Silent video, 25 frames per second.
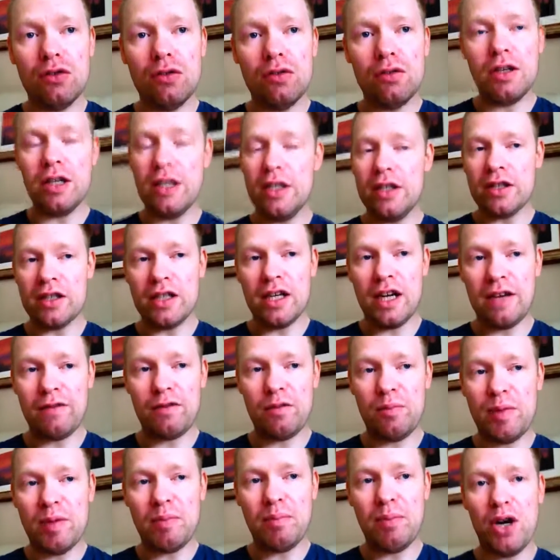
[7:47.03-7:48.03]
It doesn't have
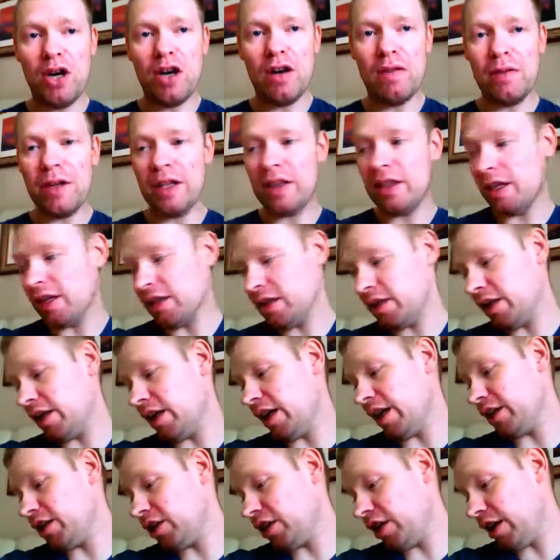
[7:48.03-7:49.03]
to be perfect. That's the
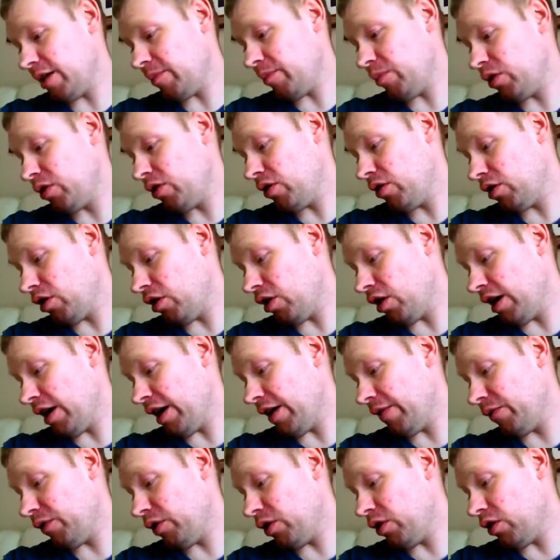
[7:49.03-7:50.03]
next tip.
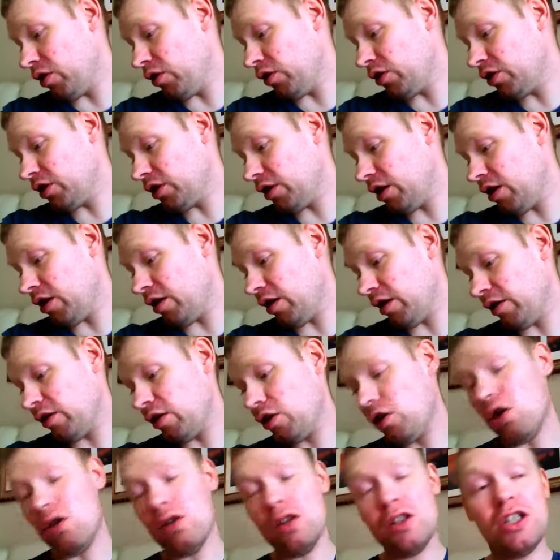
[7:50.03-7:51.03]
I've got
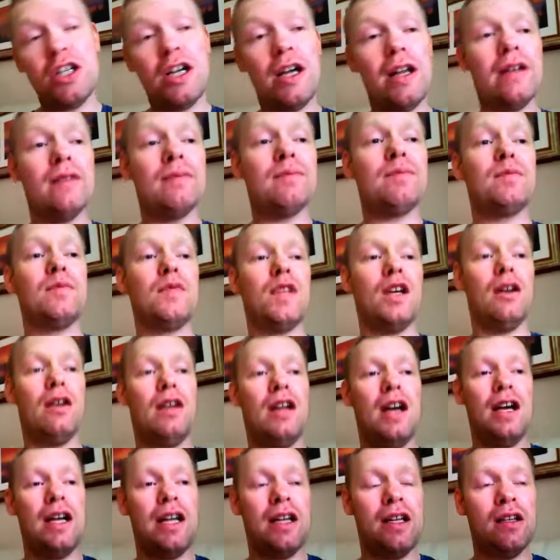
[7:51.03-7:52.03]
content.
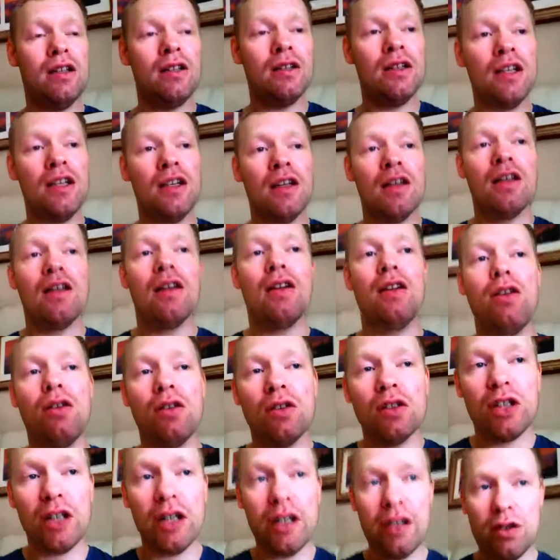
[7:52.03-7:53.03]
Okay,
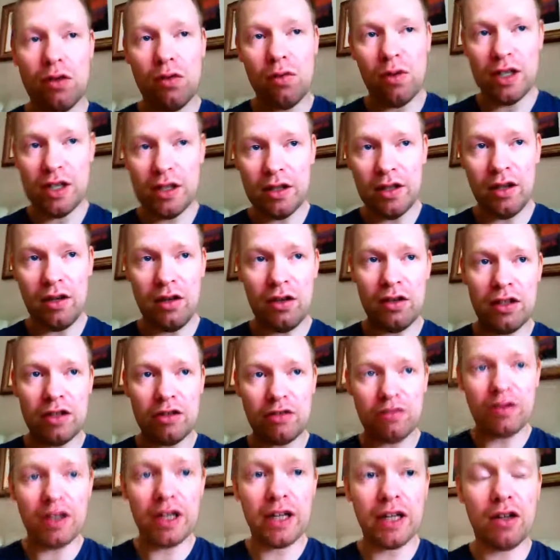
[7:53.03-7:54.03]
content's always the
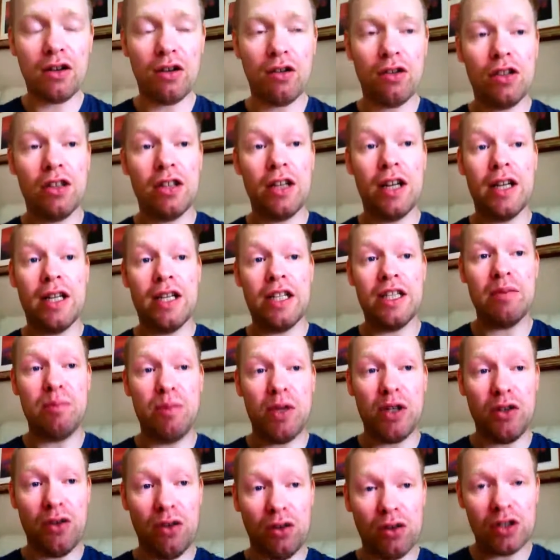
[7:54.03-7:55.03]
hardest thing. Content is
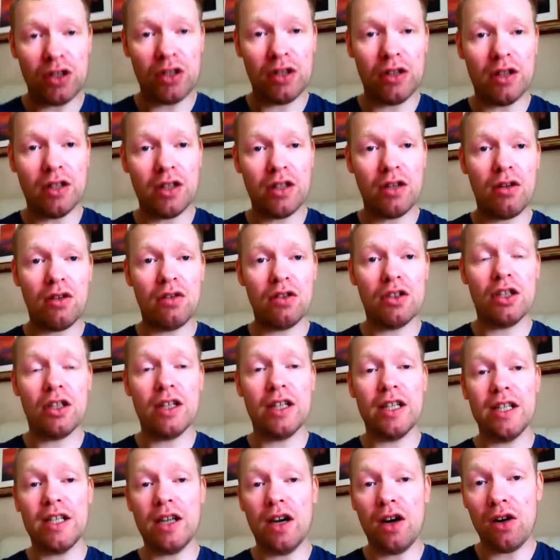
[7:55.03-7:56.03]
monotonous.
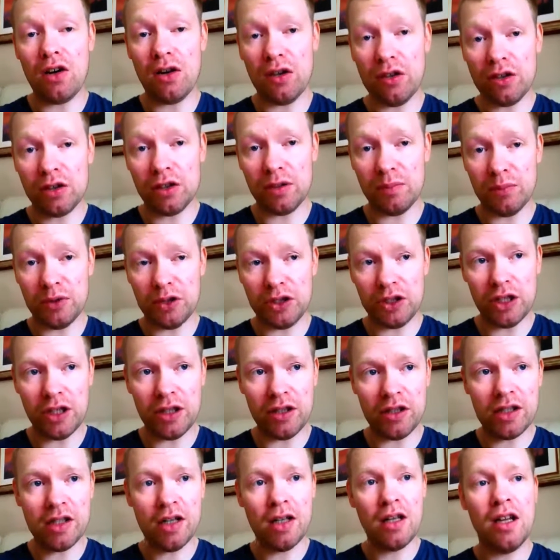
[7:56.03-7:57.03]
Content is hard to
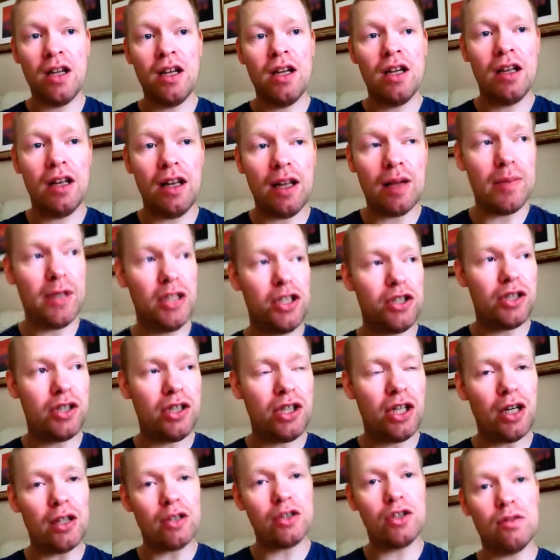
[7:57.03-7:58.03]
produce. Let me
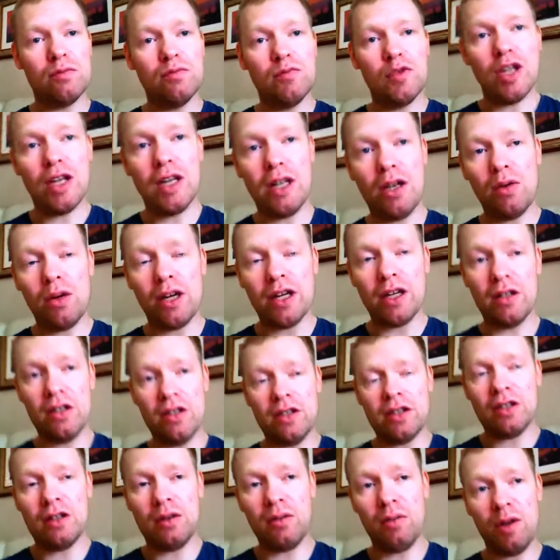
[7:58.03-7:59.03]
just touch on really quick,
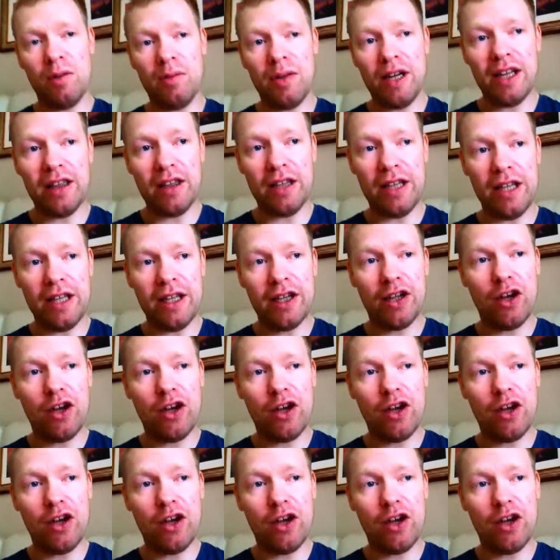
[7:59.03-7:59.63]
because I don't want to make the